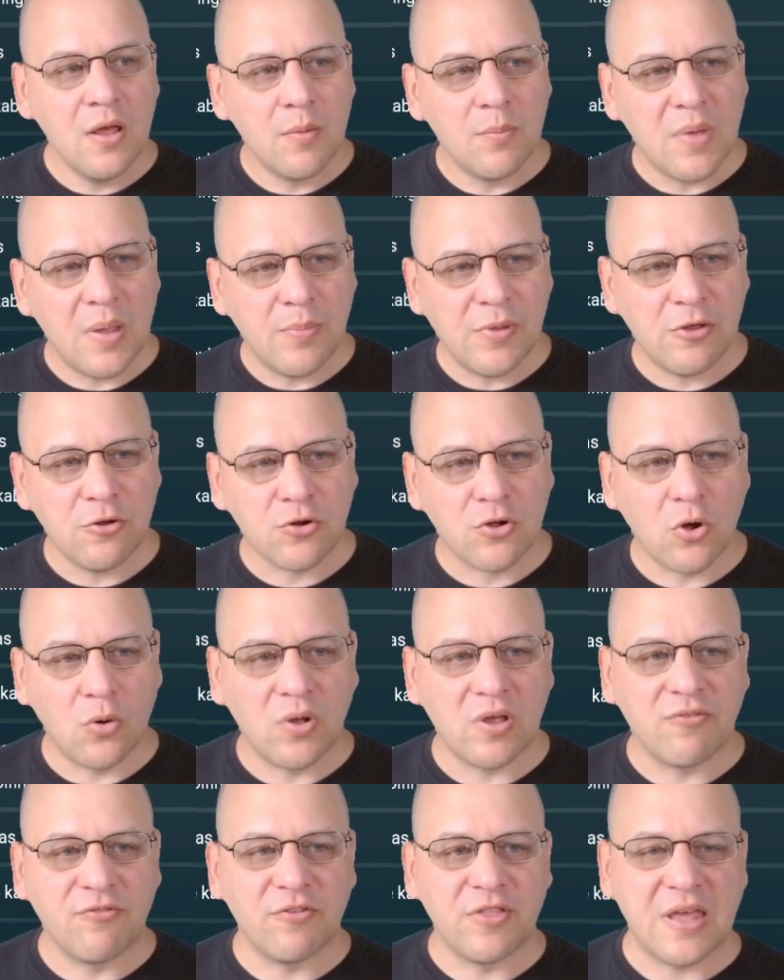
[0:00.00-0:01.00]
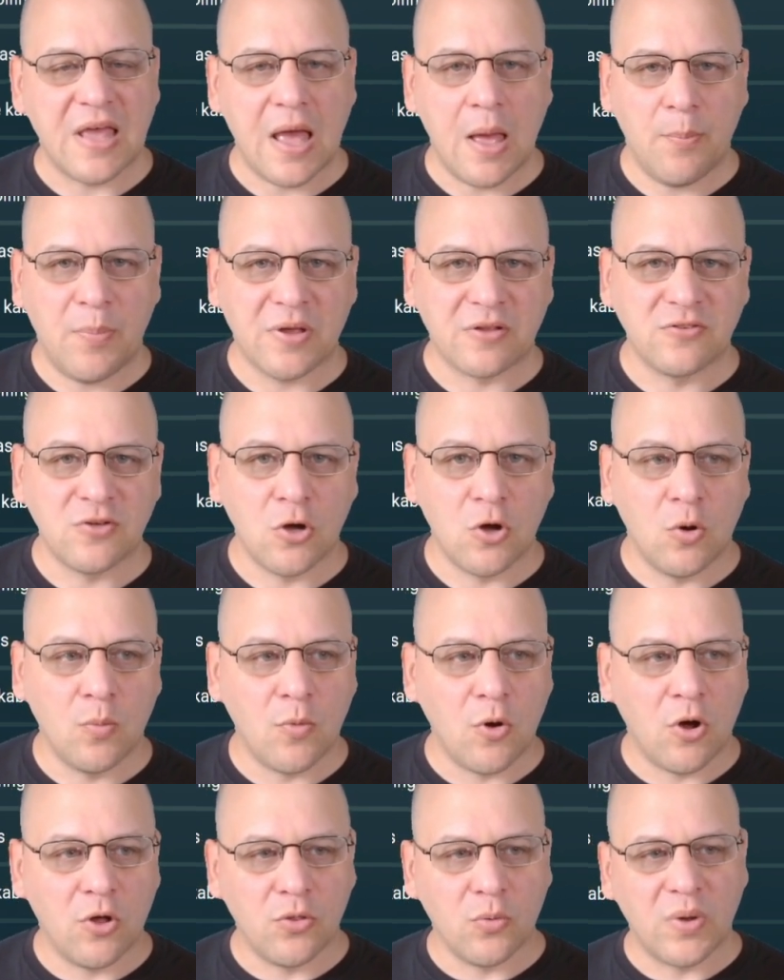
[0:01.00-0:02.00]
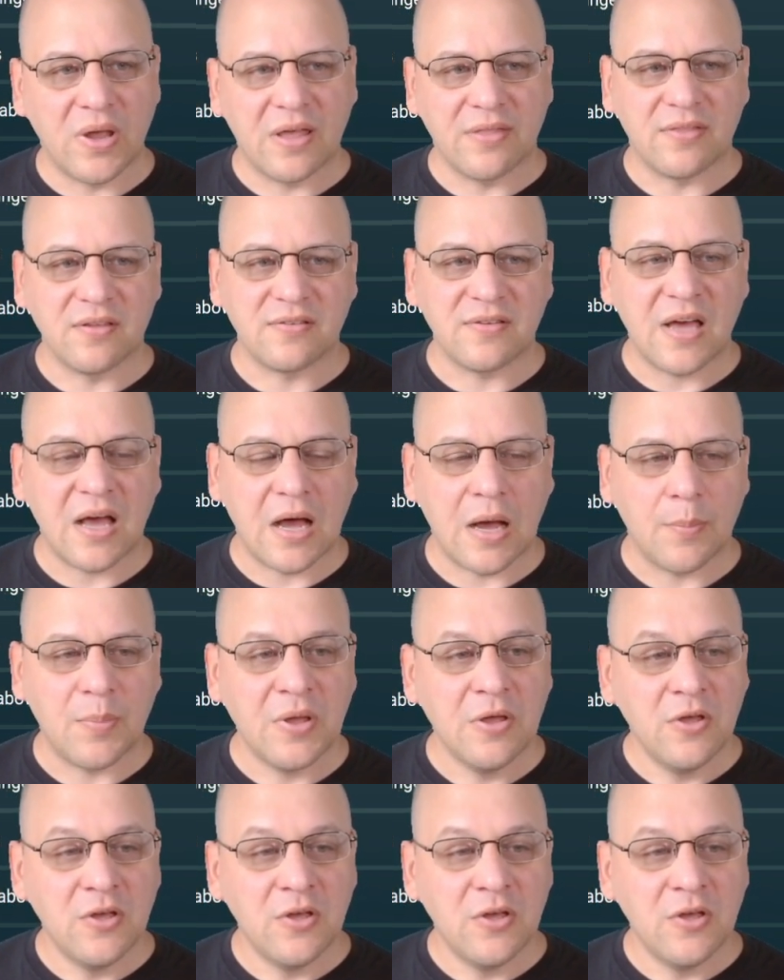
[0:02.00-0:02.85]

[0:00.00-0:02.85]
Maybe you're going for the epic tome all the way at the top.